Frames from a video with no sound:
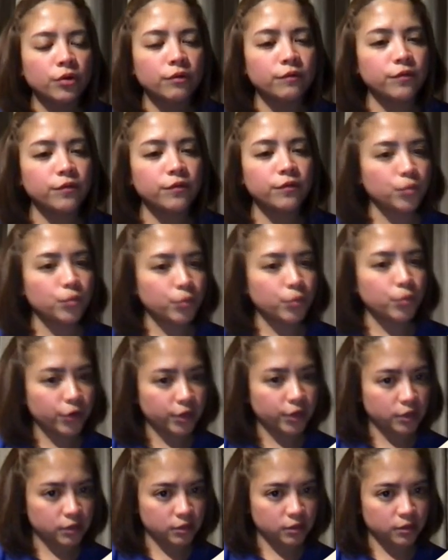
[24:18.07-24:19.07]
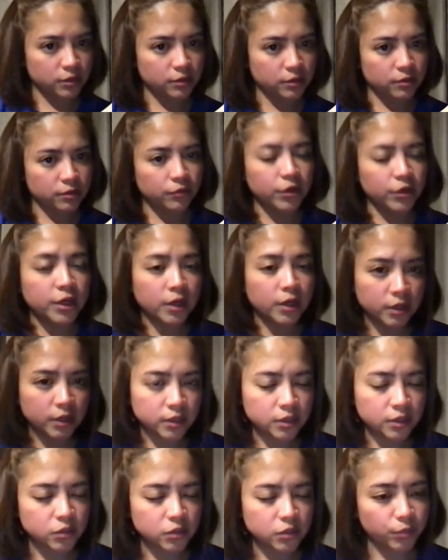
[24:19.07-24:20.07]
viewpoint regarding
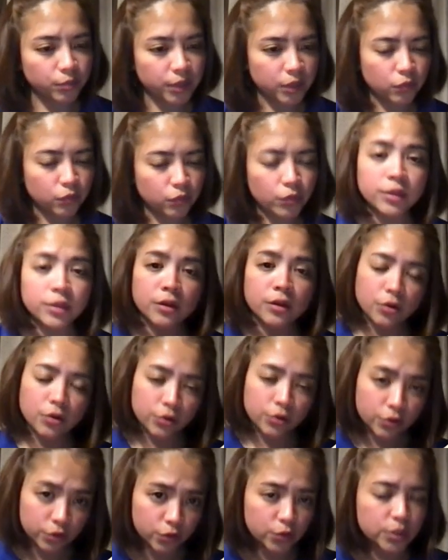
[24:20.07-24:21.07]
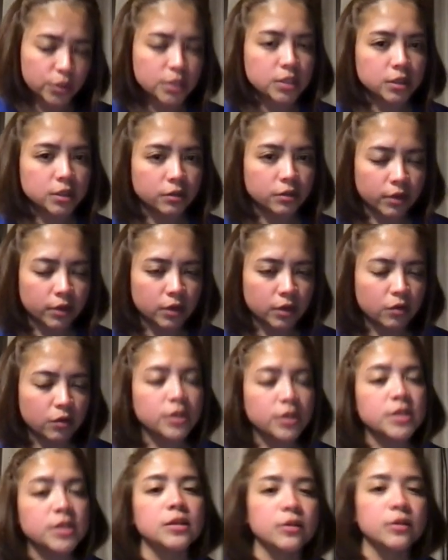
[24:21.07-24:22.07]
the topic, whether or not you disagree.
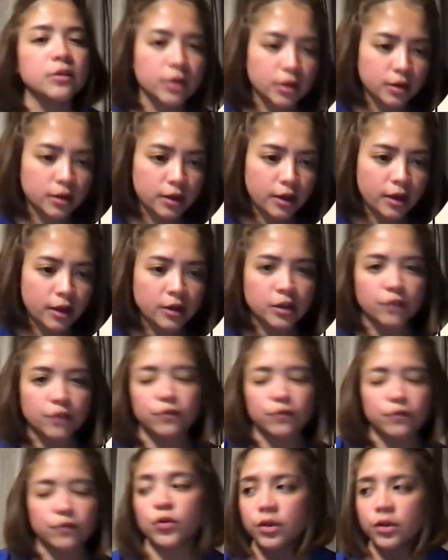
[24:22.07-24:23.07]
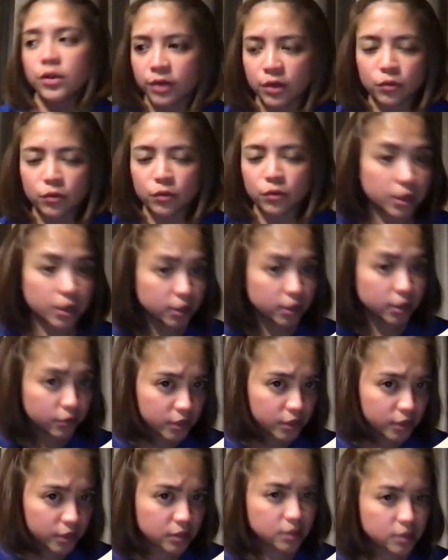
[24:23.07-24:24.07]
And if you agree, what are the
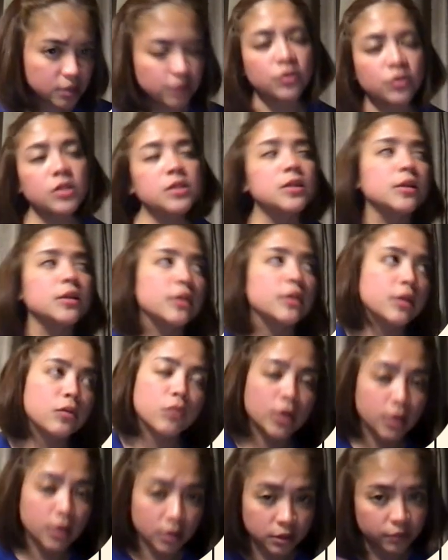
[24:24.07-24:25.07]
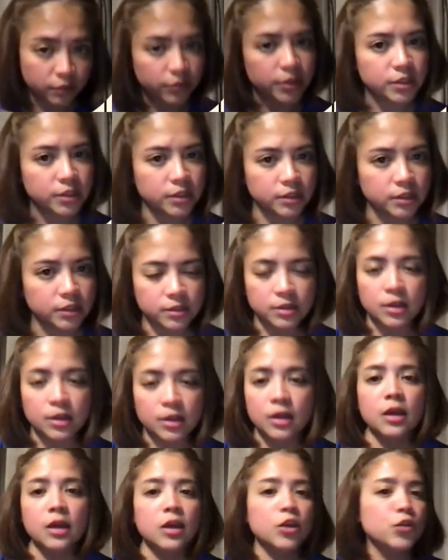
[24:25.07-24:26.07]
reasons? If you disagree, what are the reasons?
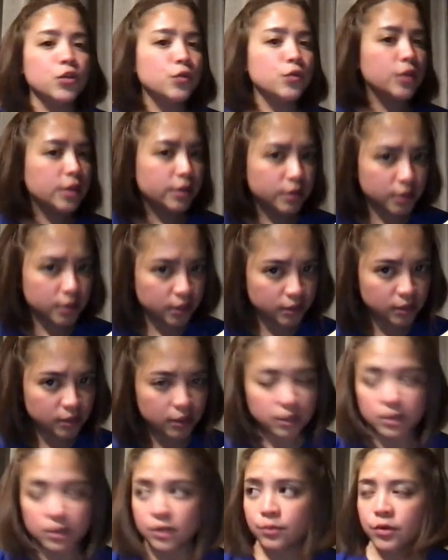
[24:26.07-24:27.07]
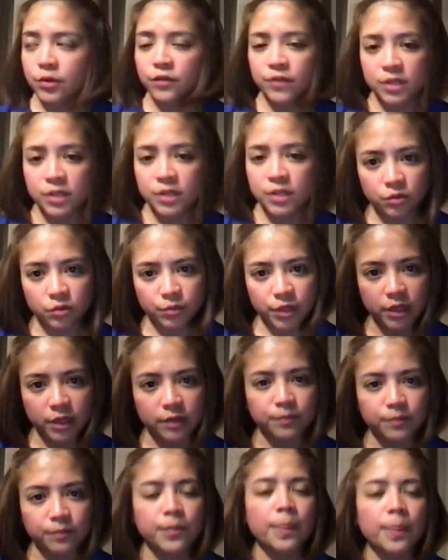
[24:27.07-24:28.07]
You learned it in the previous topic.
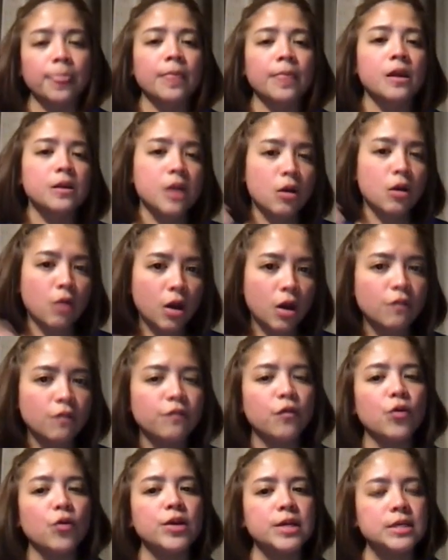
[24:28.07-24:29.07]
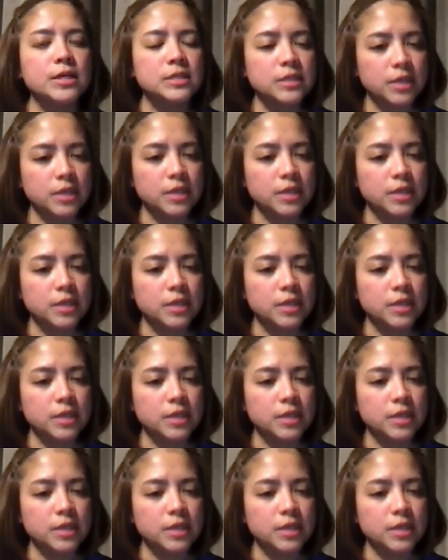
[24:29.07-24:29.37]
Now, our focus